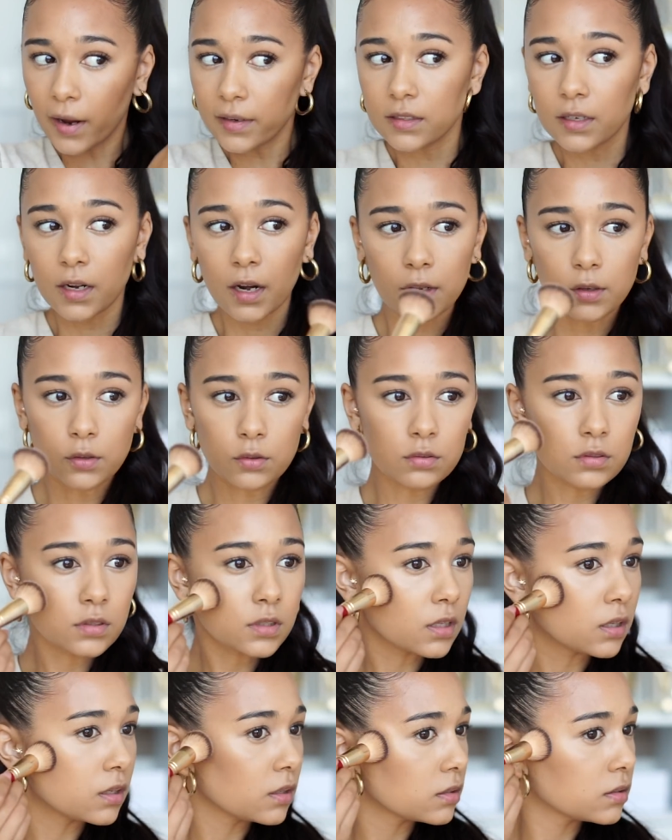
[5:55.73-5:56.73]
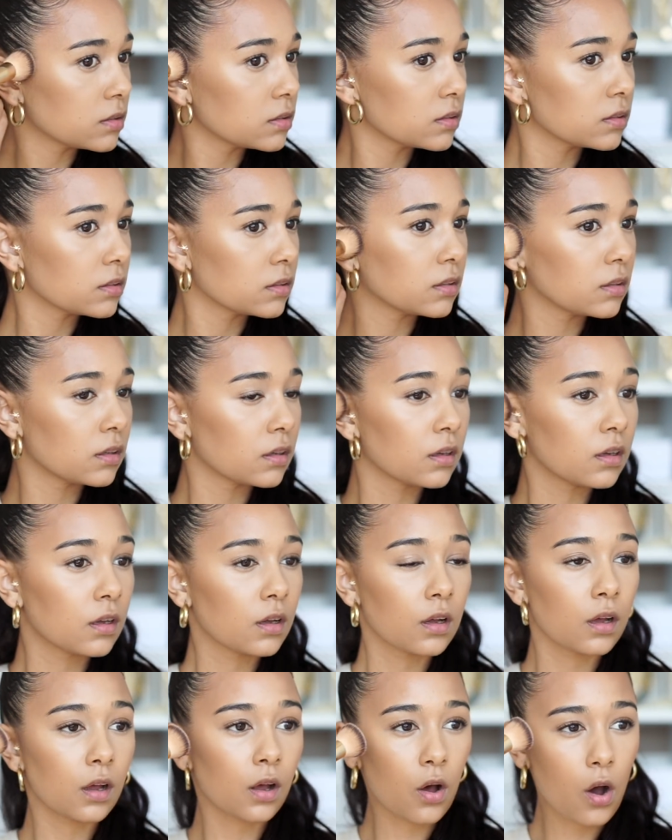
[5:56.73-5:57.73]
did I use this?
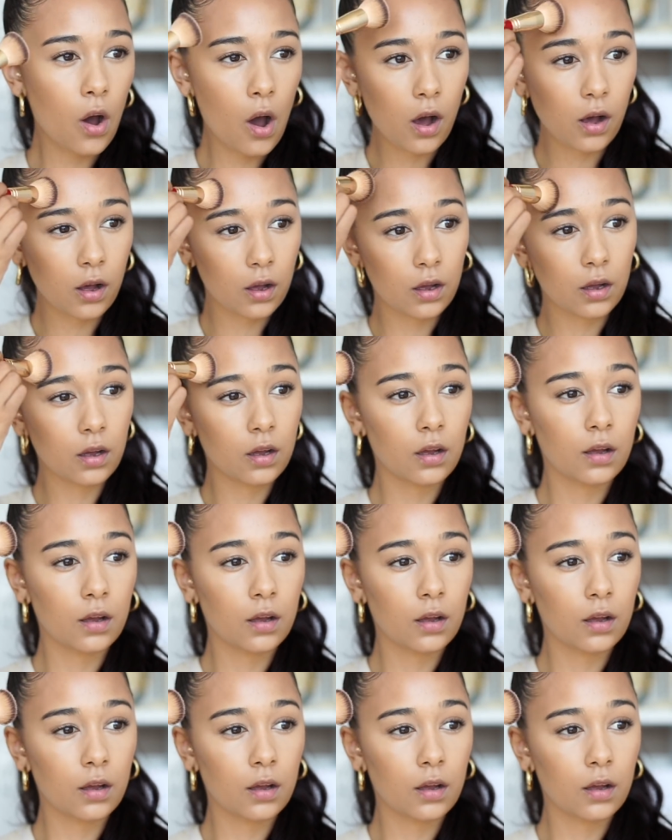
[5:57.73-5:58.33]
Oh!